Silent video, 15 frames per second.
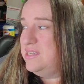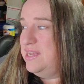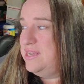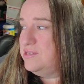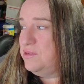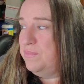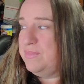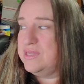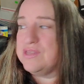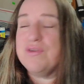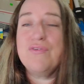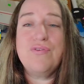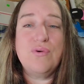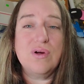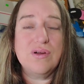nasal mist
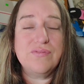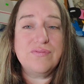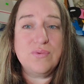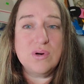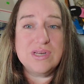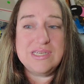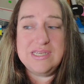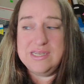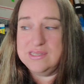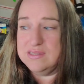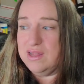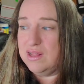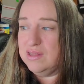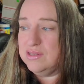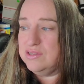for fourteen
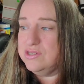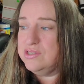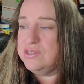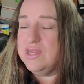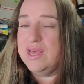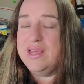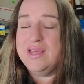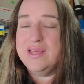dollars.